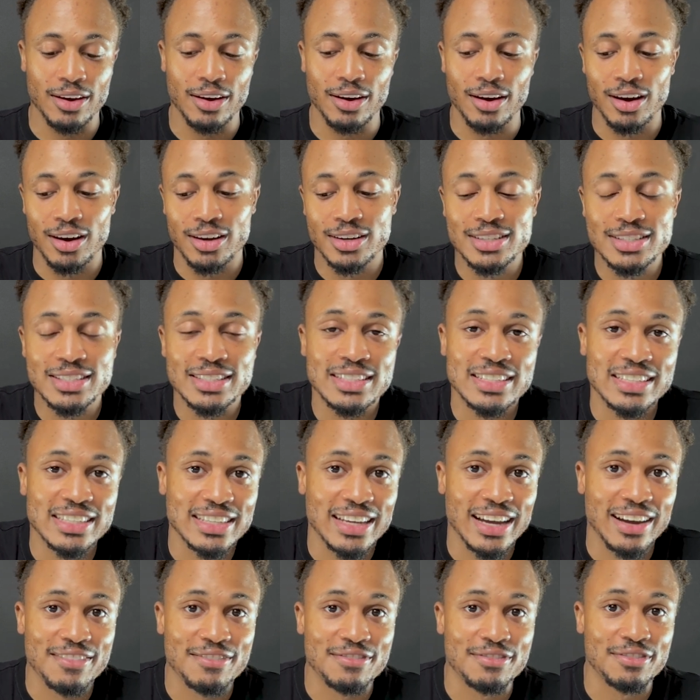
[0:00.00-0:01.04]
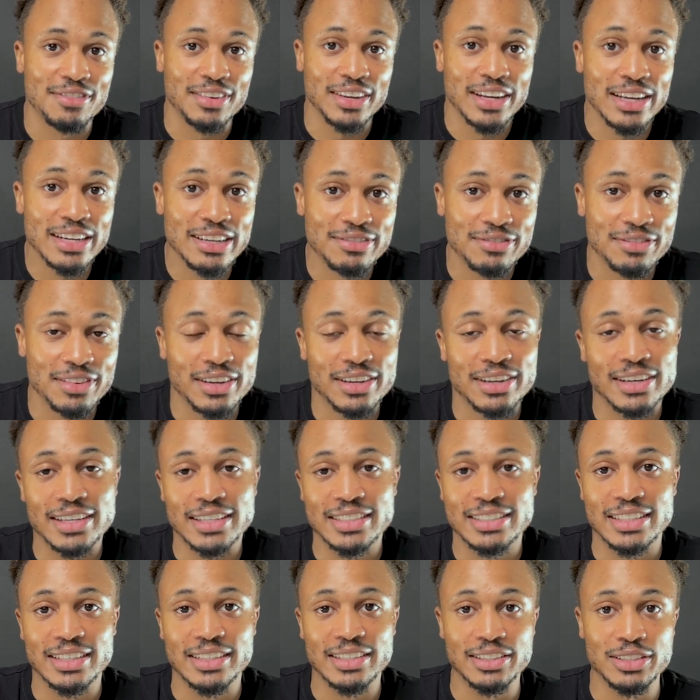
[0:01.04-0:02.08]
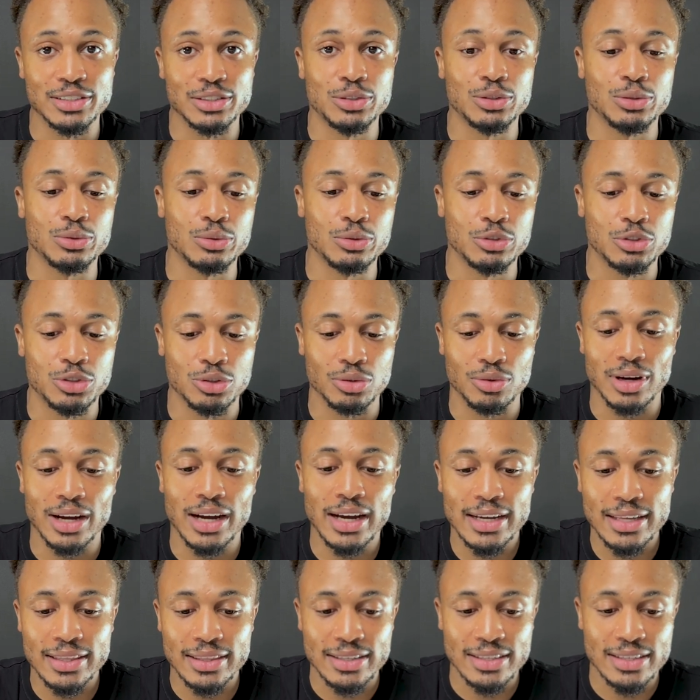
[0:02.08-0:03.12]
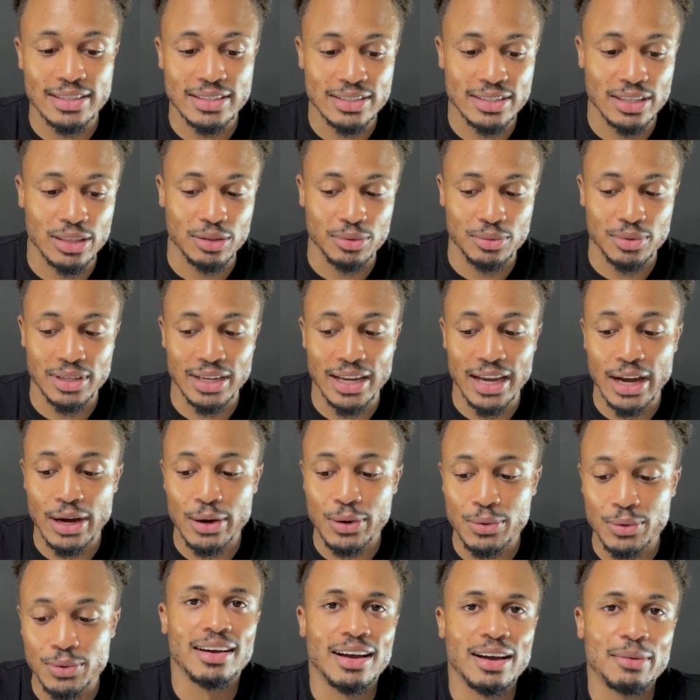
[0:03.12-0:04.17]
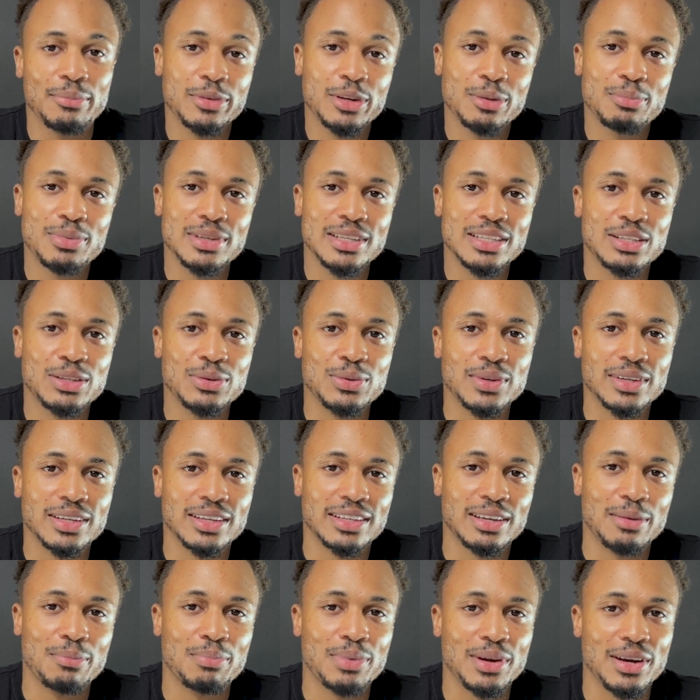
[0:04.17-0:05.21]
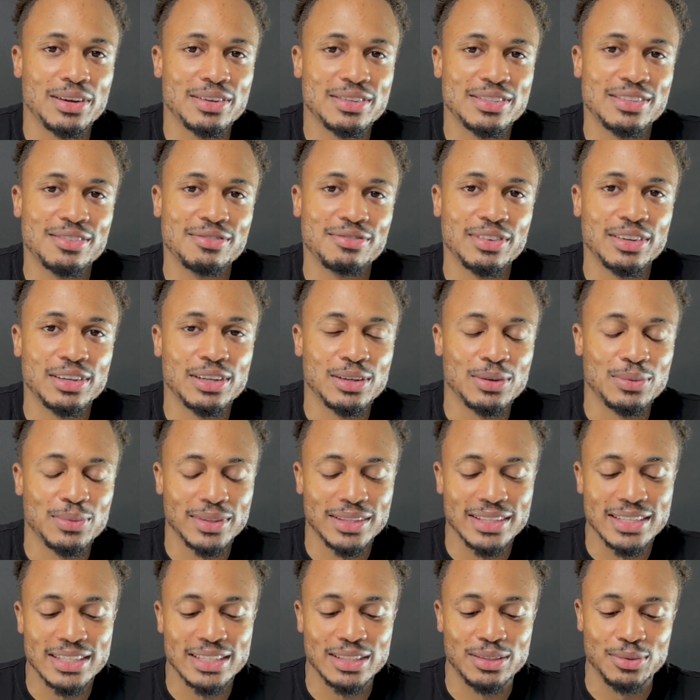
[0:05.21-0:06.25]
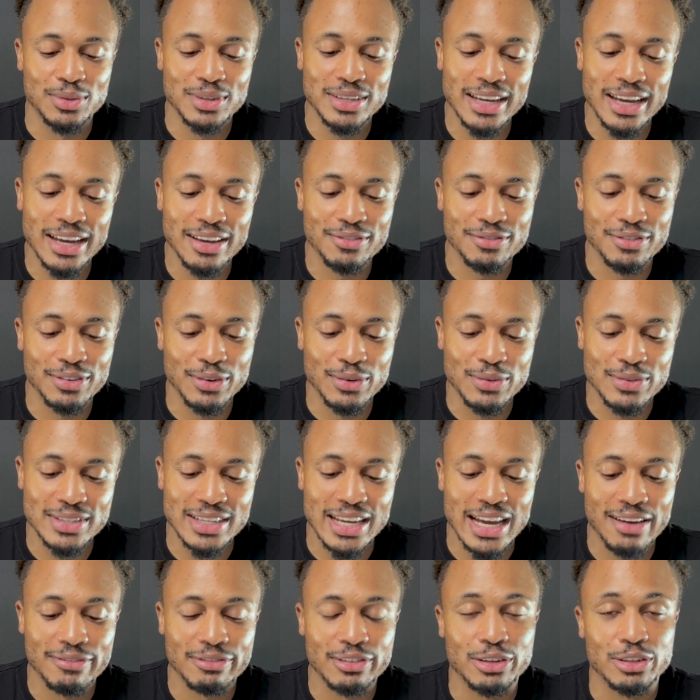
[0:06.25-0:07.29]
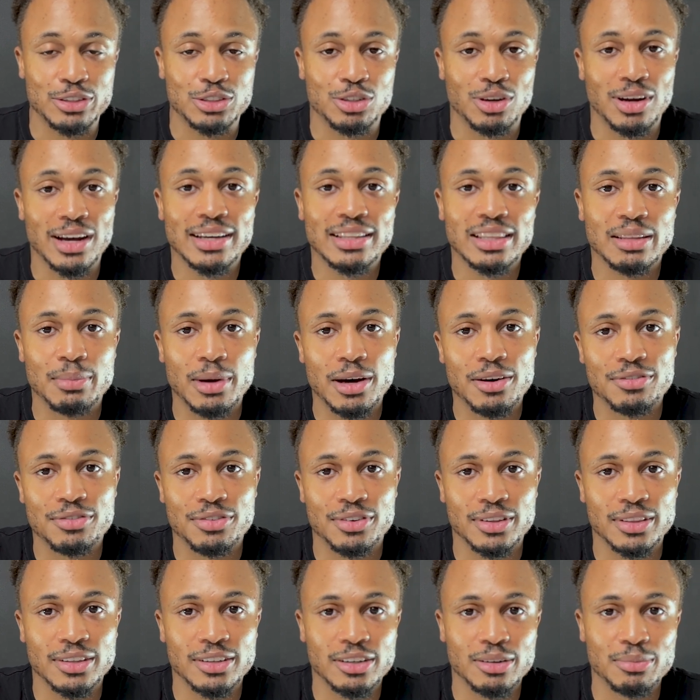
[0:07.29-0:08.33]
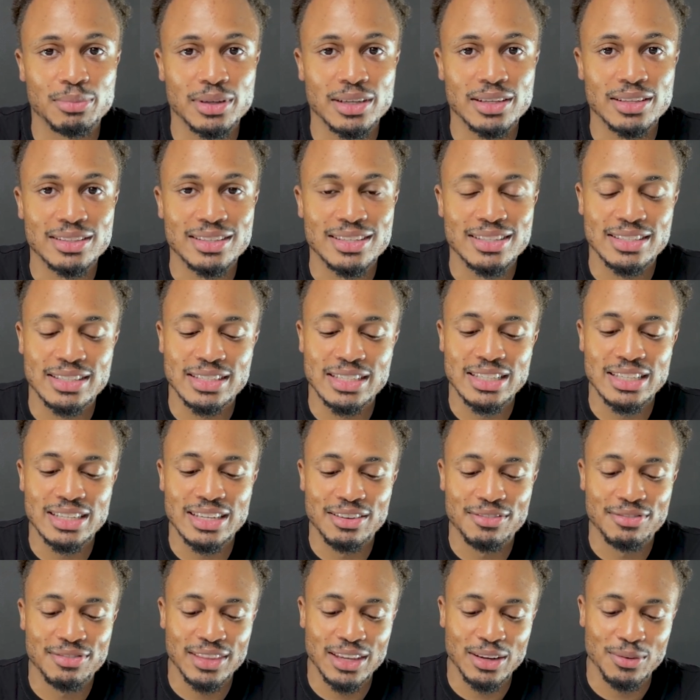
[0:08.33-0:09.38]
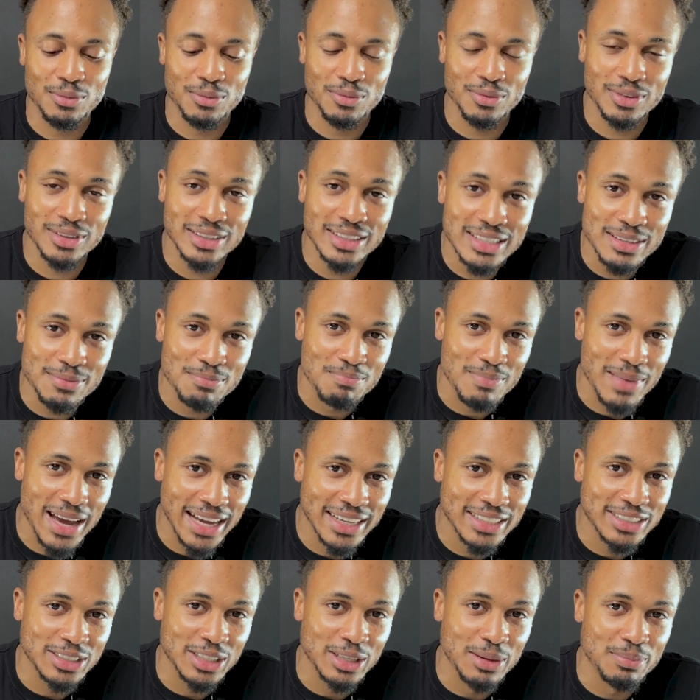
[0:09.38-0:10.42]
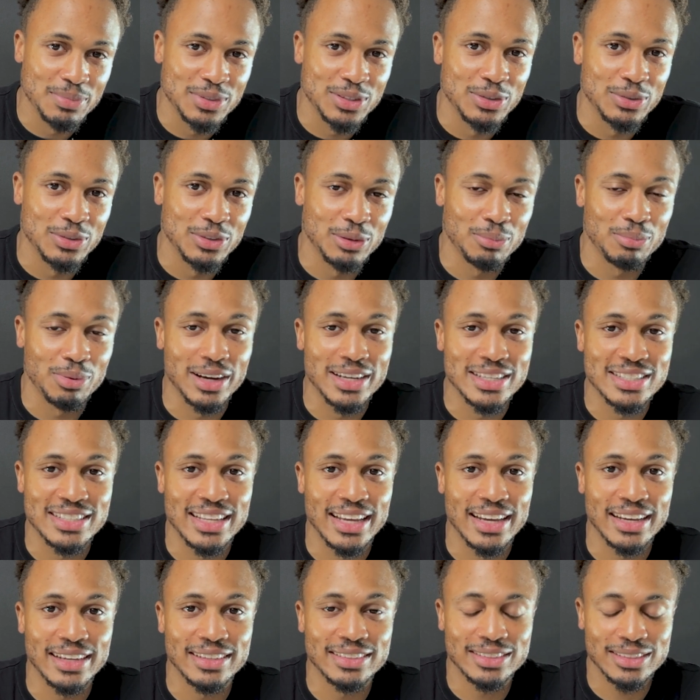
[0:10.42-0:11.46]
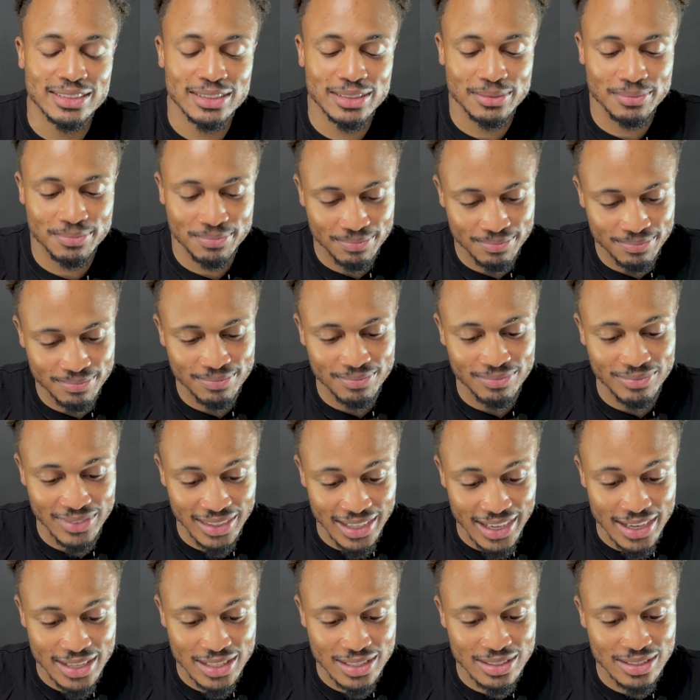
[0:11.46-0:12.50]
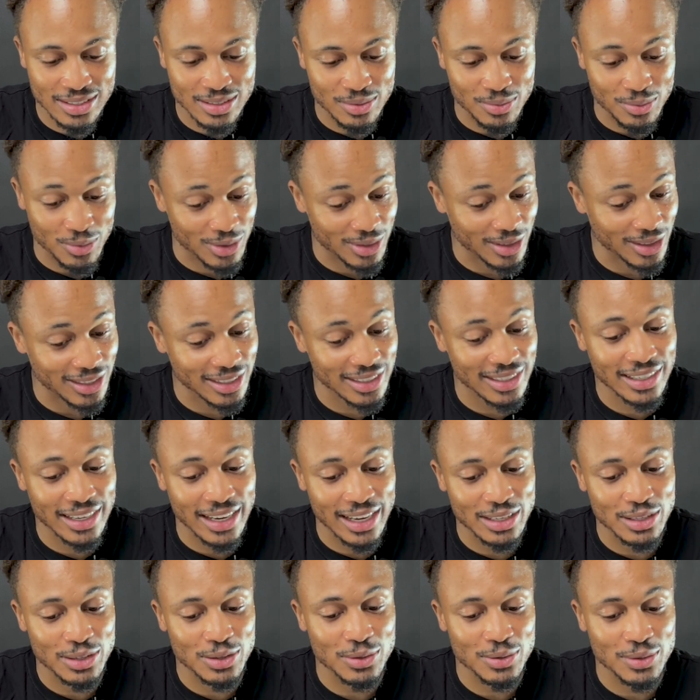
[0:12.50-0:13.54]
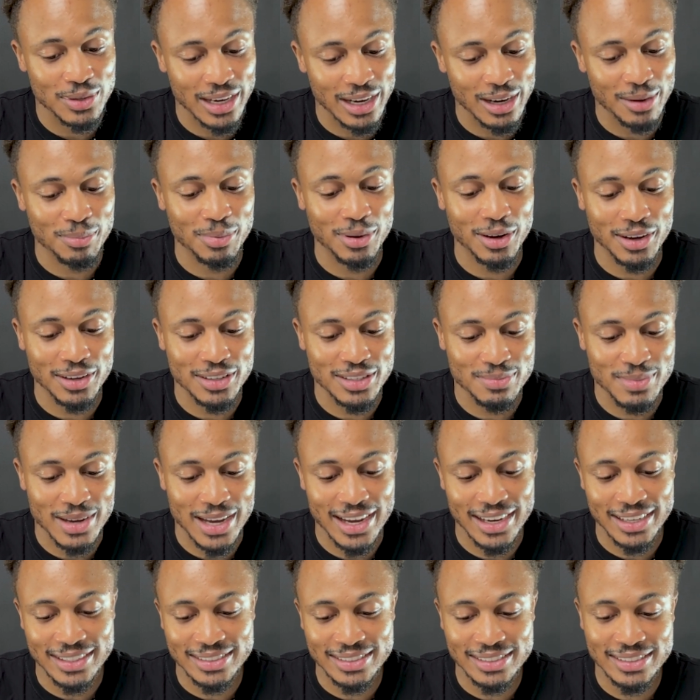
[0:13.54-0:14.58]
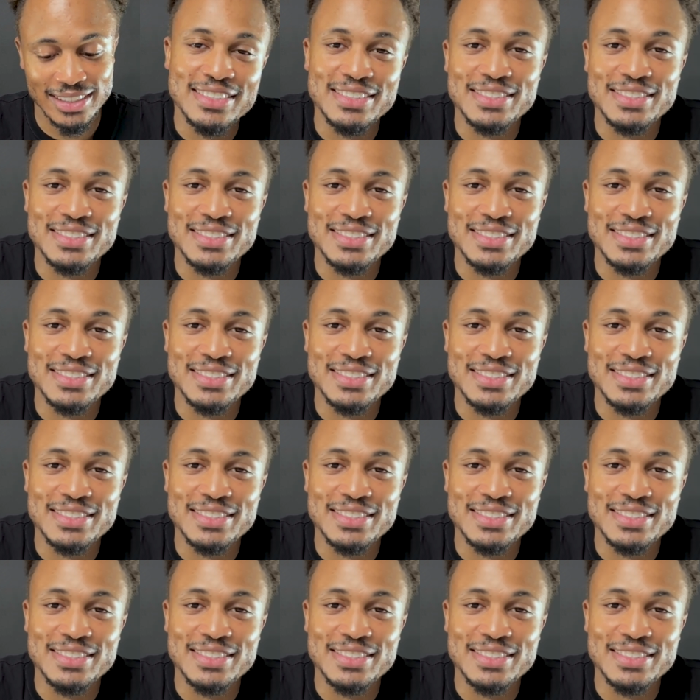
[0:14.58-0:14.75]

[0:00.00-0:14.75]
Honestly, I'm very excited to try these 3 out. I'm going to be doing a comparison video with these 3 headphones after trying them out for a little bit to see if they really match up to their price tags. Yes, we're looking at you, AirPods Max.